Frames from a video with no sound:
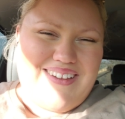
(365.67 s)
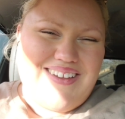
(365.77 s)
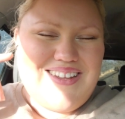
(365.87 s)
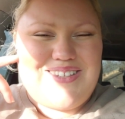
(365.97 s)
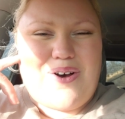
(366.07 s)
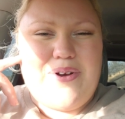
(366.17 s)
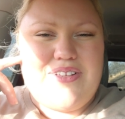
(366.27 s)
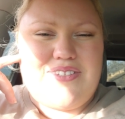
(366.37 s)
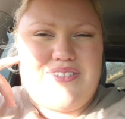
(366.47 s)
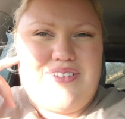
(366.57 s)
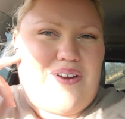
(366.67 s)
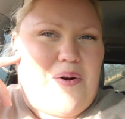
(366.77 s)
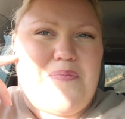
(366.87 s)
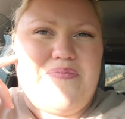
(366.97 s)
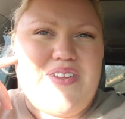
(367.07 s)
It's always, you know,
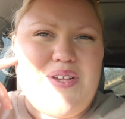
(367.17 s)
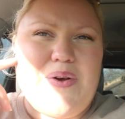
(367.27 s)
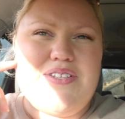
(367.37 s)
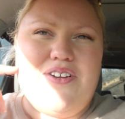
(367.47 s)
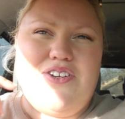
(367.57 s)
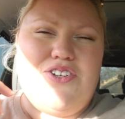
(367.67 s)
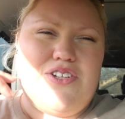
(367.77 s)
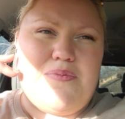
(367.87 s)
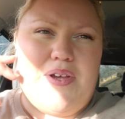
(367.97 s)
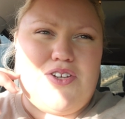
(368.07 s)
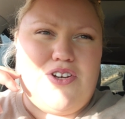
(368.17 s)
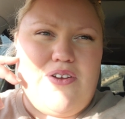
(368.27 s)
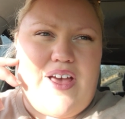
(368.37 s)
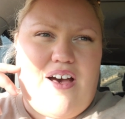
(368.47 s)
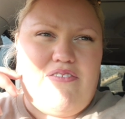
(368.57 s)
it's always good to just make sure you
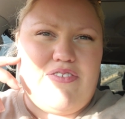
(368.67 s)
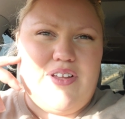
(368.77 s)
have